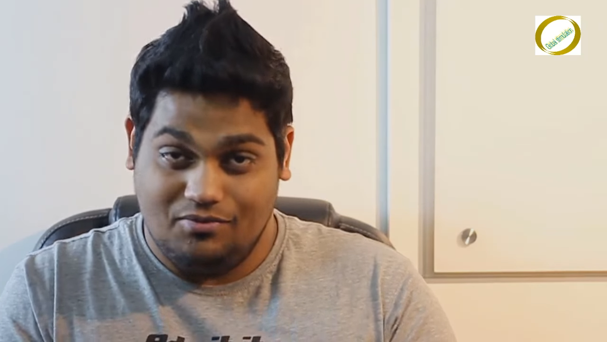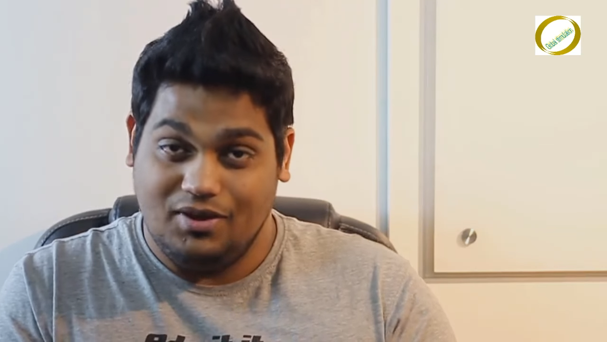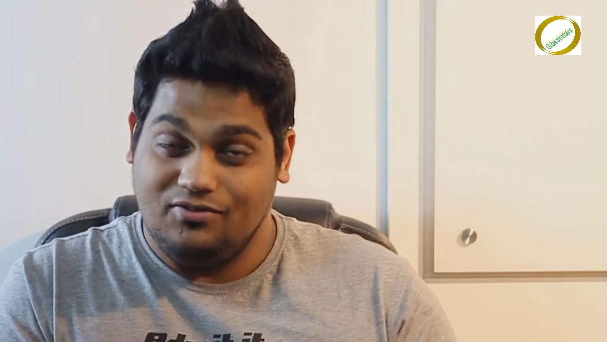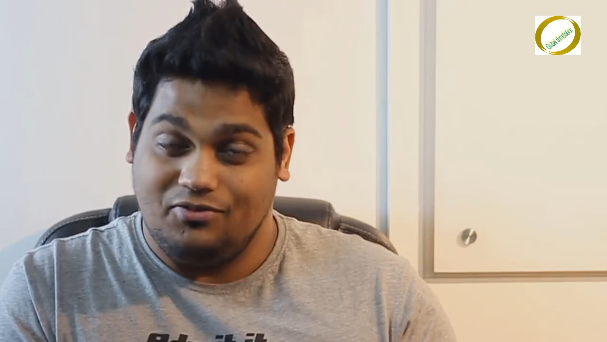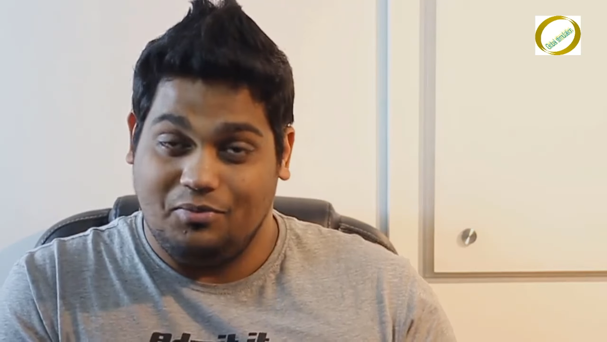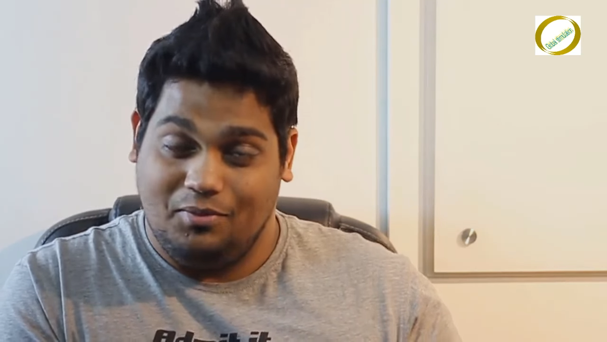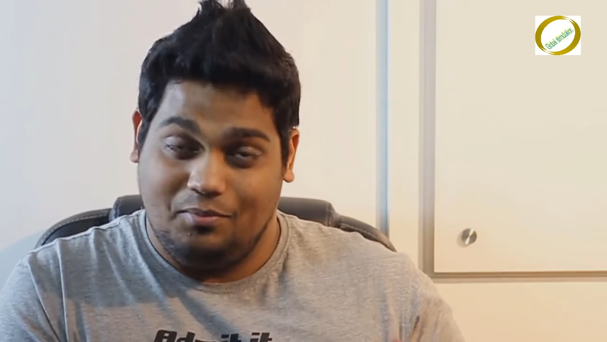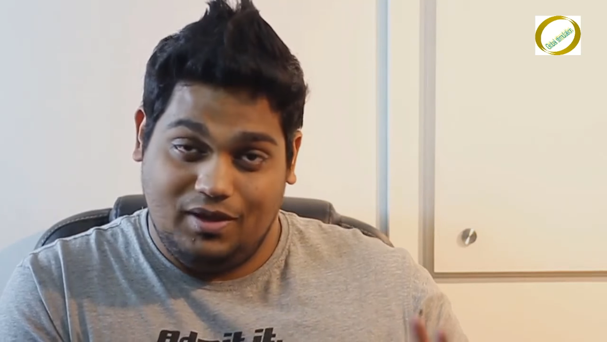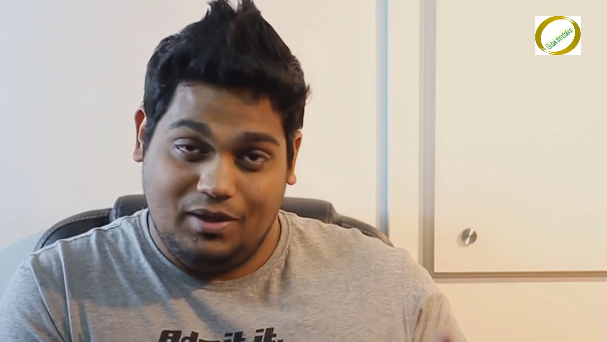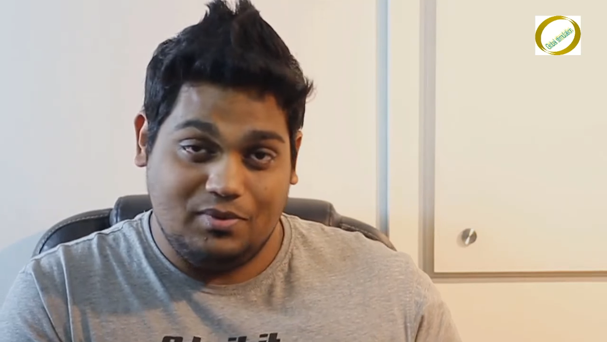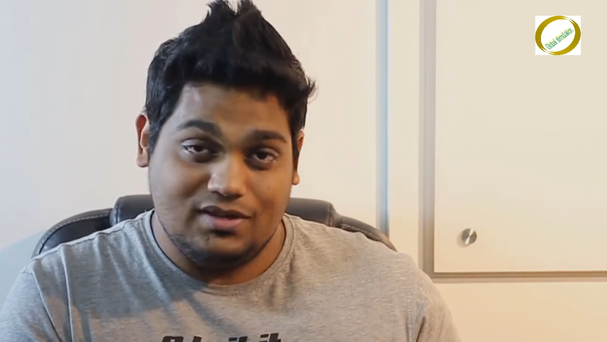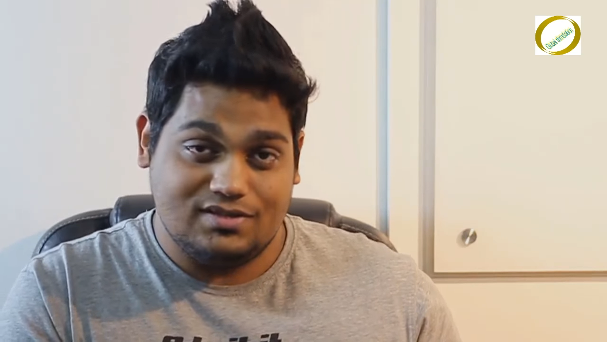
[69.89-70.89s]
away from the
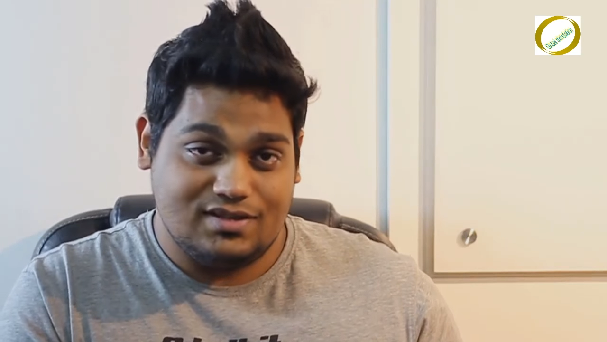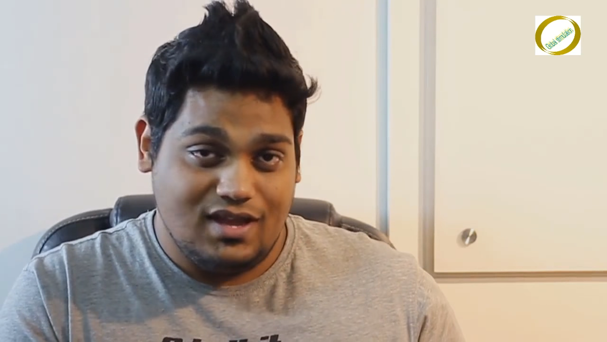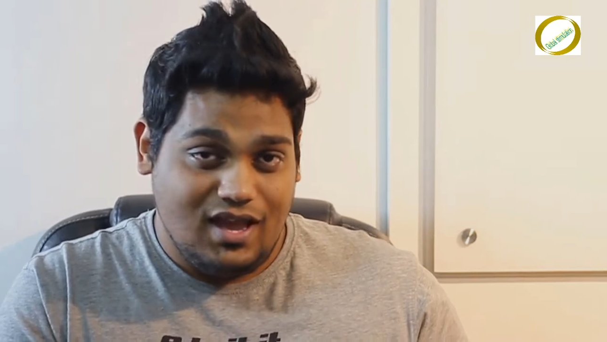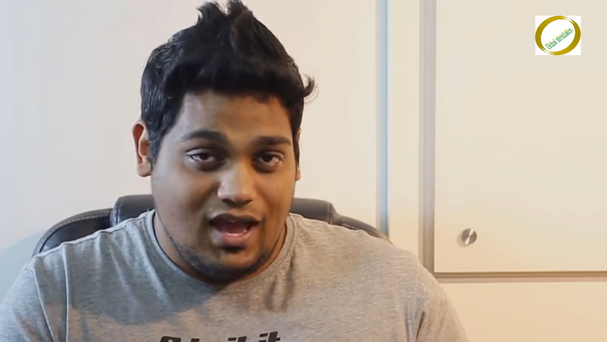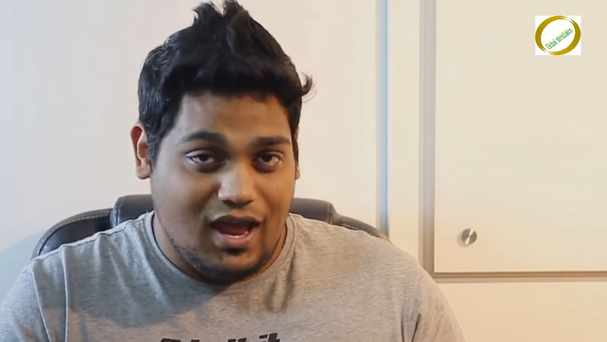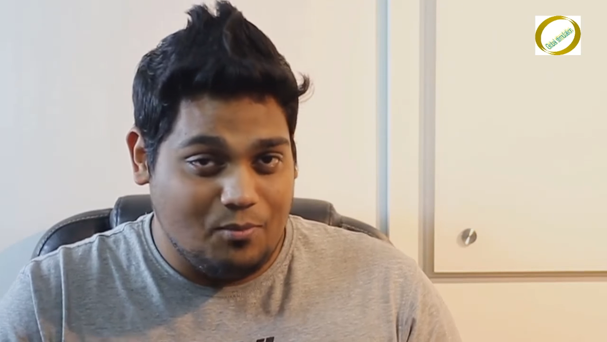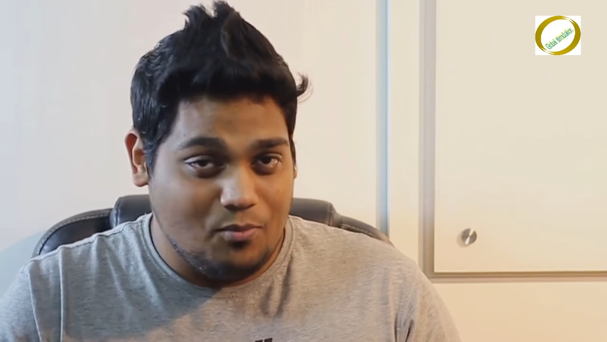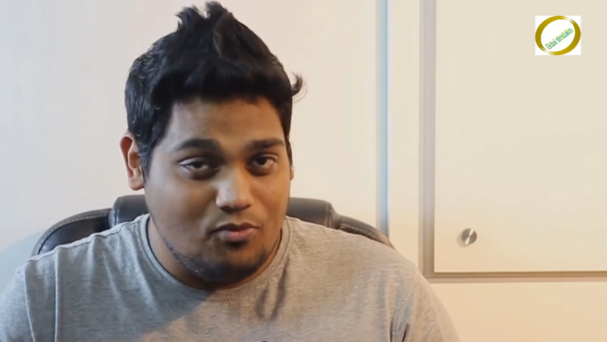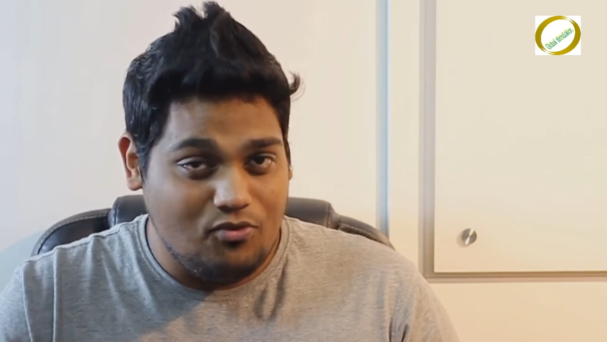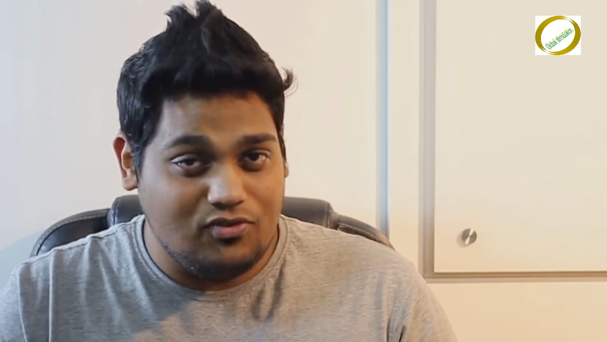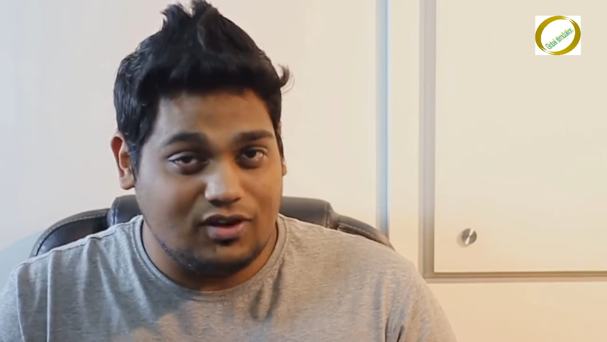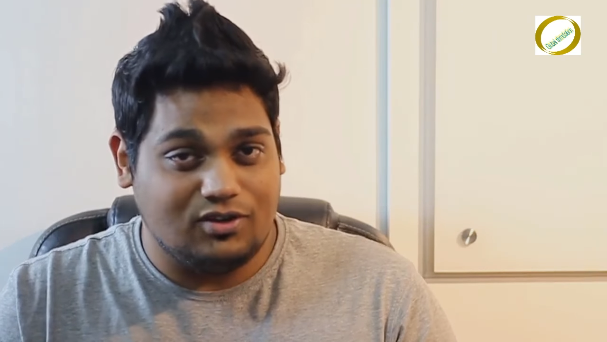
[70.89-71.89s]
babies and
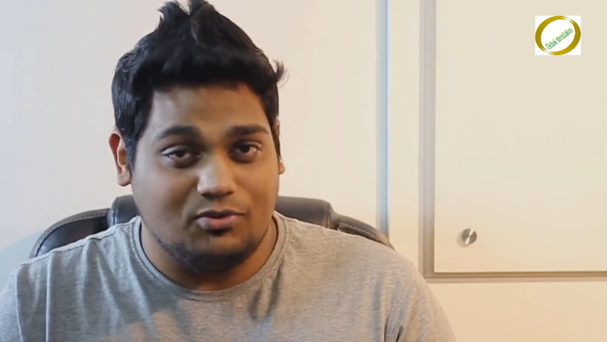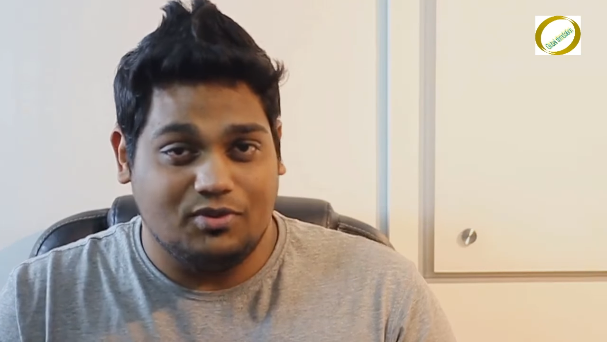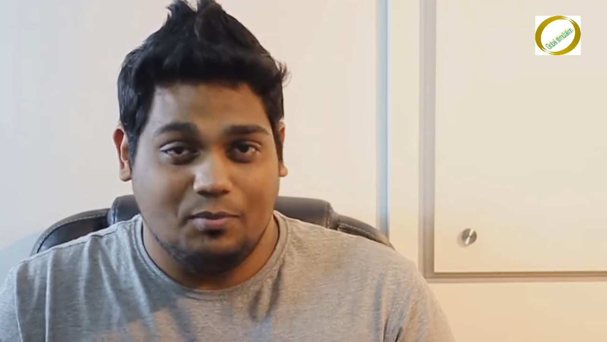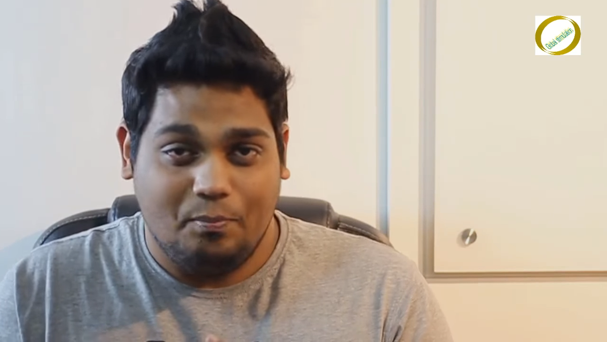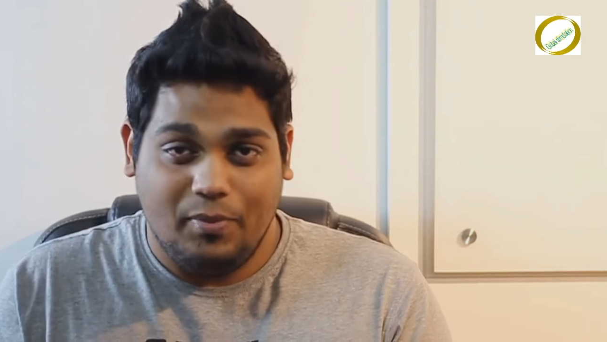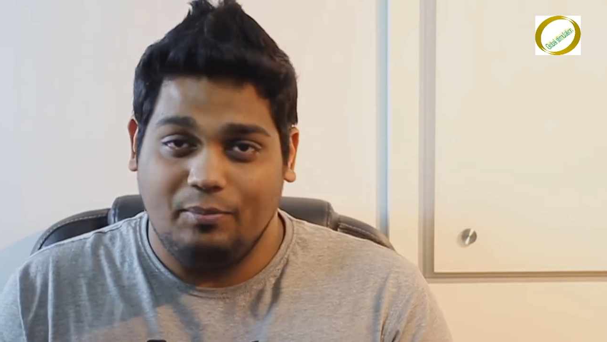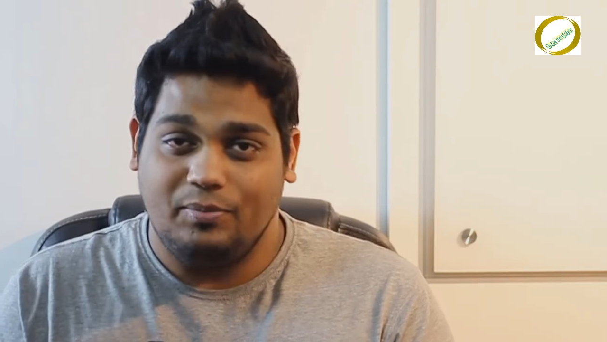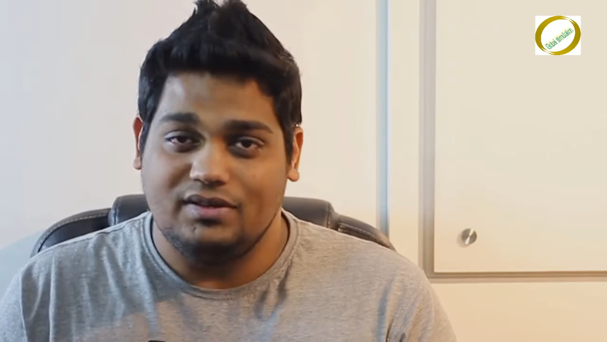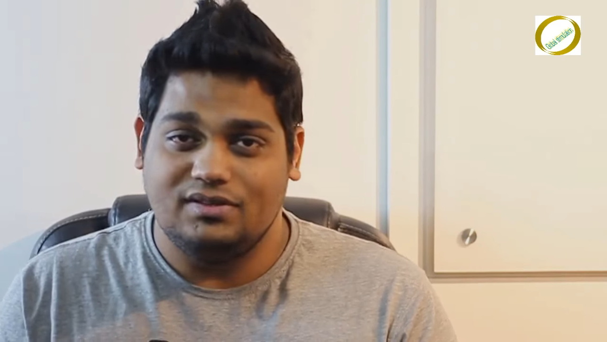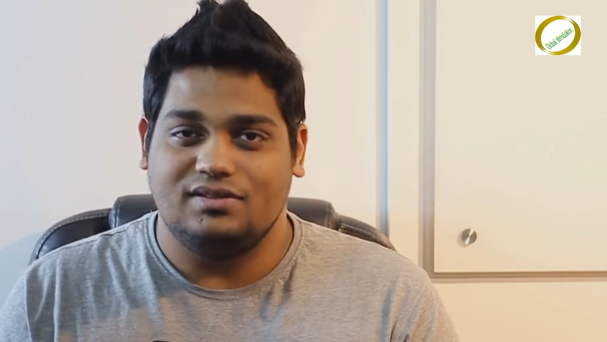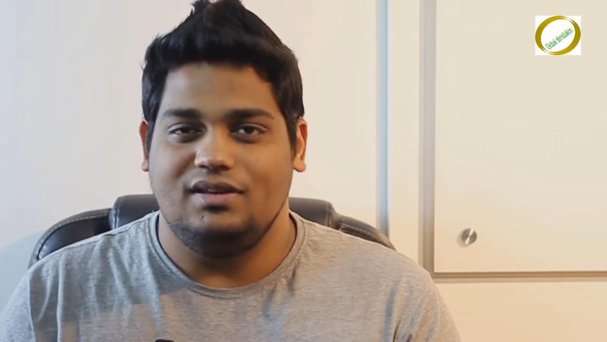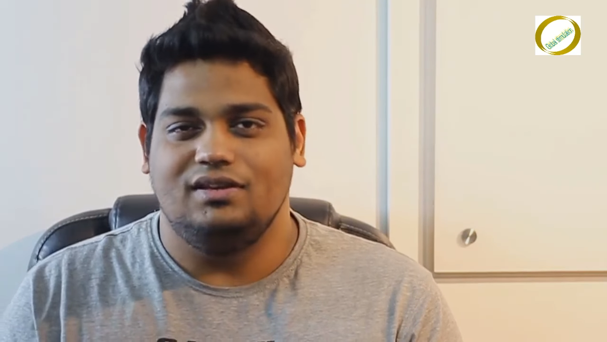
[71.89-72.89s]
moving to the puppies,